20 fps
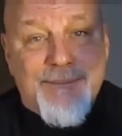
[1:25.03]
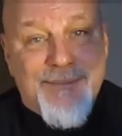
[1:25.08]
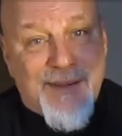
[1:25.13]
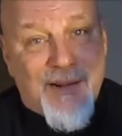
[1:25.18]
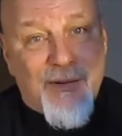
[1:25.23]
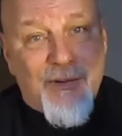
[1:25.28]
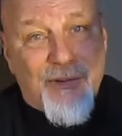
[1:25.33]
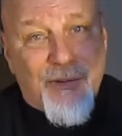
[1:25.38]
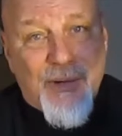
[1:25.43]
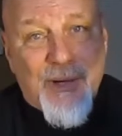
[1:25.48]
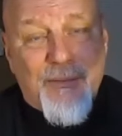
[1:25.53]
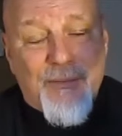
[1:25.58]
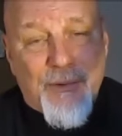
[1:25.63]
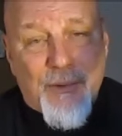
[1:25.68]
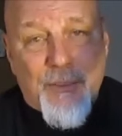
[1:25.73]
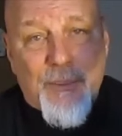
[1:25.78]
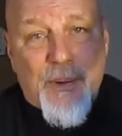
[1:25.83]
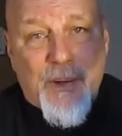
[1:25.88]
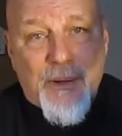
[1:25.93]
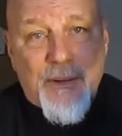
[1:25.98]
also have to
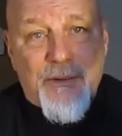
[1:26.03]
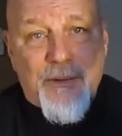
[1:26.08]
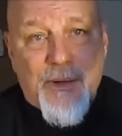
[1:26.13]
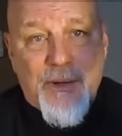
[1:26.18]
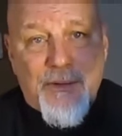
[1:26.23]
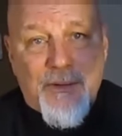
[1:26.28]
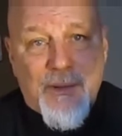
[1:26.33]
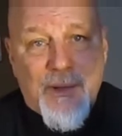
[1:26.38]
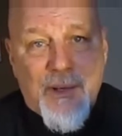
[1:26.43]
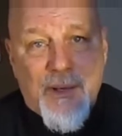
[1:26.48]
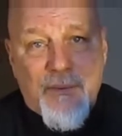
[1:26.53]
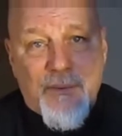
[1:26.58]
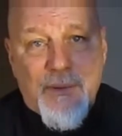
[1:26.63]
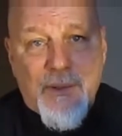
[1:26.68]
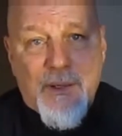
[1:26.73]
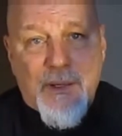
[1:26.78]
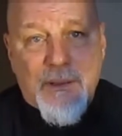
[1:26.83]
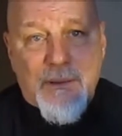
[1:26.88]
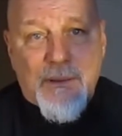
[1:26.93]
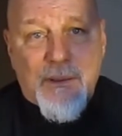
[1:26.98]
apologize that I haven't
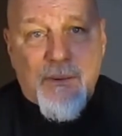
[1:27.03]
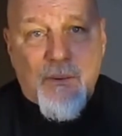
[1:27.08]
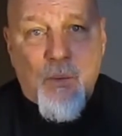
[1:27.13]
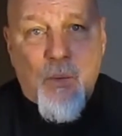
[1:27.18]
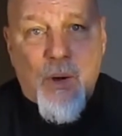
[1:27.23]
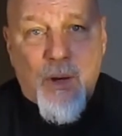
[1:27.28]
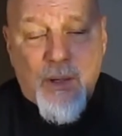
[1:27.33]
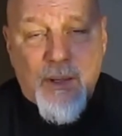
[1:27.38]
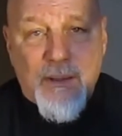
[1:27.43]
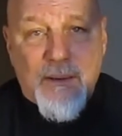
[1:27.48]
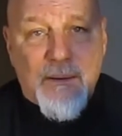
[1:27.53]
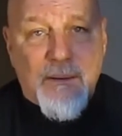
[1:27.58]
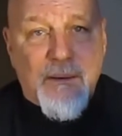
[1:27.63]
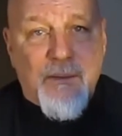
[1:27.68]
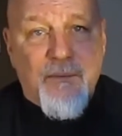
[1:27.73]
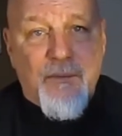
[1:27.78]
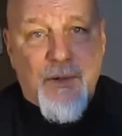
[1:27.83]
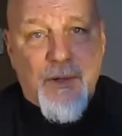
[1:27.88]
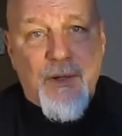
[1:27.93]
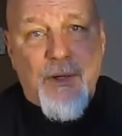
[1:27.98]
got the wallet
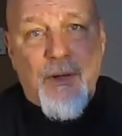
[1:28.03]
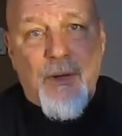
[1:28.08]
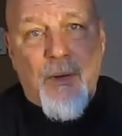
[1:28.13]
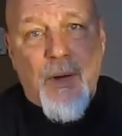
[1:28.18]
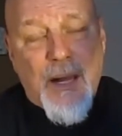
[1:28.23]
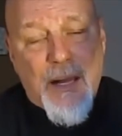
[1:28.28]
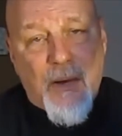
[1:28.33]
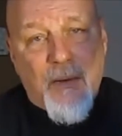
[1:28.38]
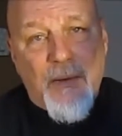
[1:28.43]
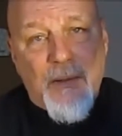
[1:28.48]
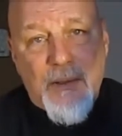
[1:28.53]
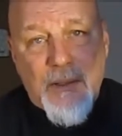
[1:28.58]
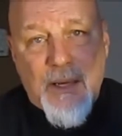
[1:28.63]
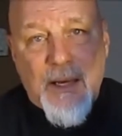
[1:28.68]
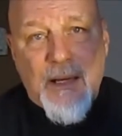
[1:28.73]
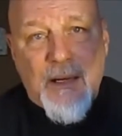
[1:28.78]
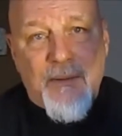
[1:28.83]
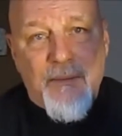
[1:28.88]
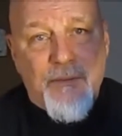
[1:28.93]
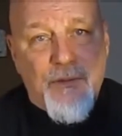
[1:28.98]
video out
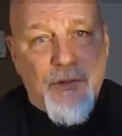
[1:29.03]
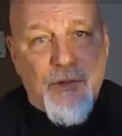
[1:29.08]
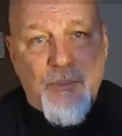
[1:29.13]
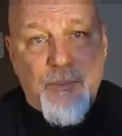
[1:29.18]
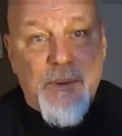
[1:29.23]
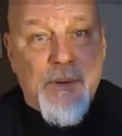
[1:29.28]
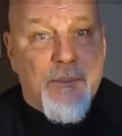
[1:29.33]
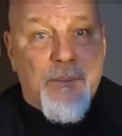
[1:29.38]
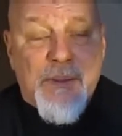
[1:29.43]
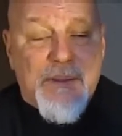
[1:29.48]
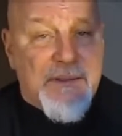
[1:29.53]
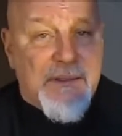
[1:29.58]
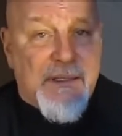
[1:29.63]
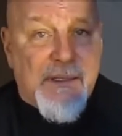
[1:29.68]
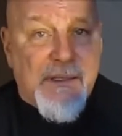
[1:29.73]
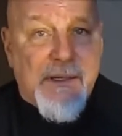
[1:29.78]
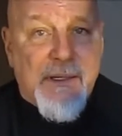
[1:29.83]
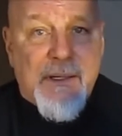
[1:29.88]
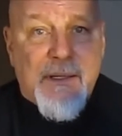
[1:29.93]
yet. I've just been busy.